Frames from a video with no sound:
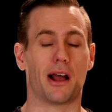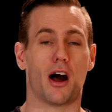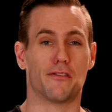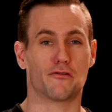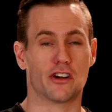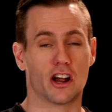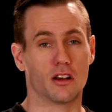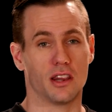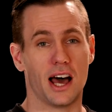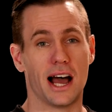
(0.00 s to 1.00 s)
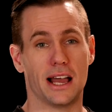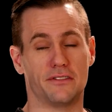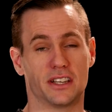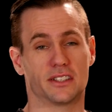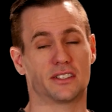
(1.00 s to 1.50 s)
by offering our
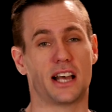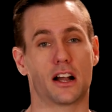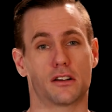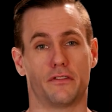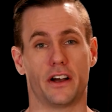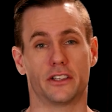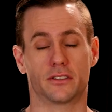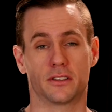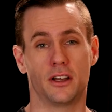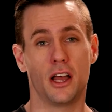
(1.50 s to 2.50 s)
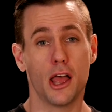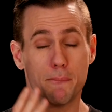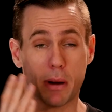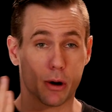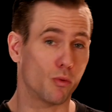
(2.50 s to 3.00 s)
lives as a sacrifice,
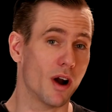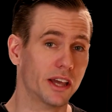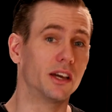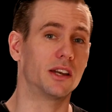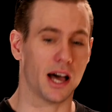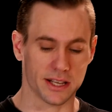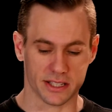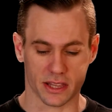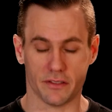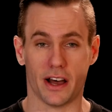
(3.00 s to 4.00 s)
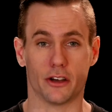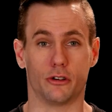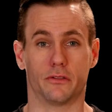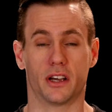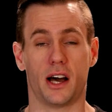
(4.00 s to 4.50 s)
by recognizing the
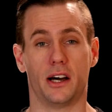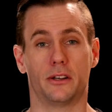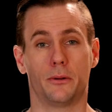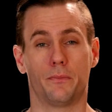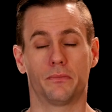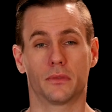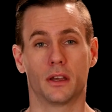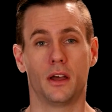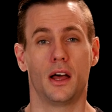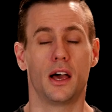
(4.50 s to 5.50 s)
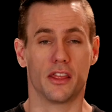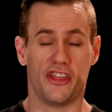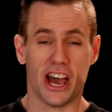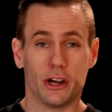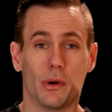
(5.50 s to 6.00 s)
value of God.
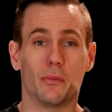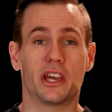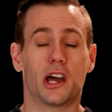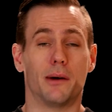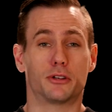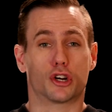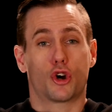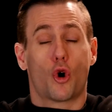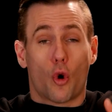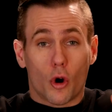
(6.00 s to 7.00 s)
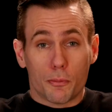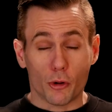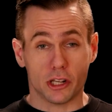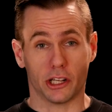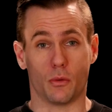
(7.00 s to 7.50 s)
Then when we come to
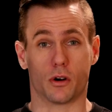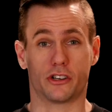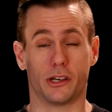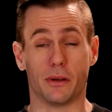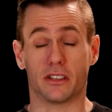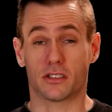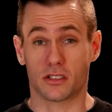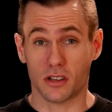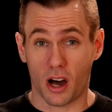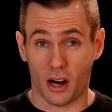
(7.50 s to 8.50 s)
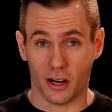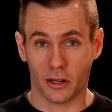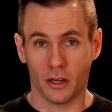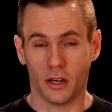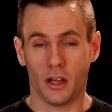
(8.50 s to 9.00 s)
corporately worship in
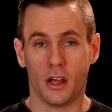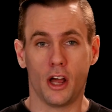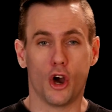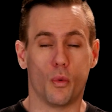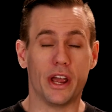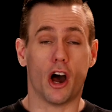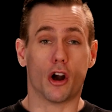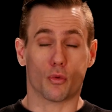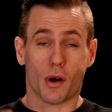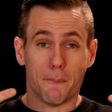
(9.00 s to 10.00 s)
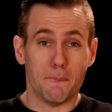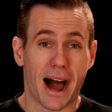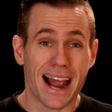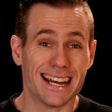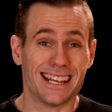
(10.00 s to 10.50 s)
song, we are
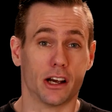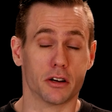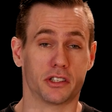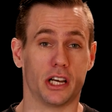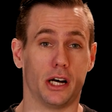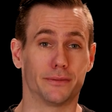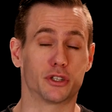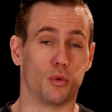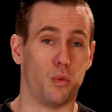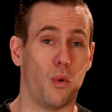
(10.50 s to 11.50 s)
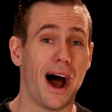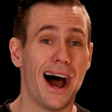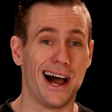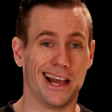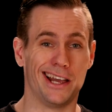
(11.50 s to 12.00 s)
reminding ourselves
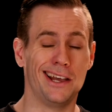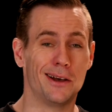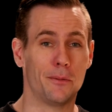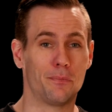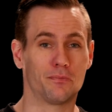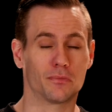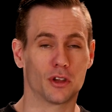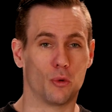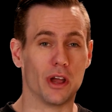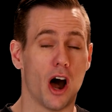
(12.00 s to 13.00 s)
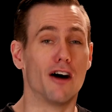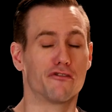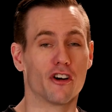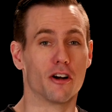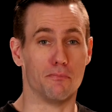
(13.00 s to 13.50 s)
why we
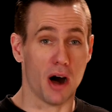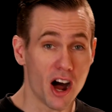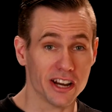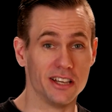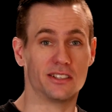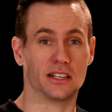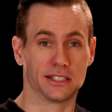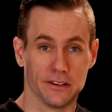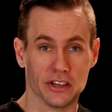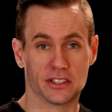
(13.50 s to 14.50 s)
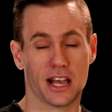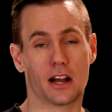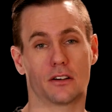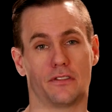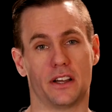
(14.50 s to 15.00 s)
offer our bodies as living
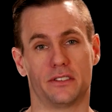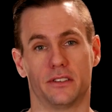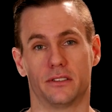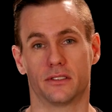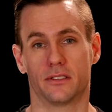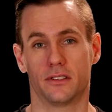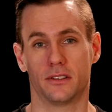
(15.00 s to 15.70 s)
sacrifices.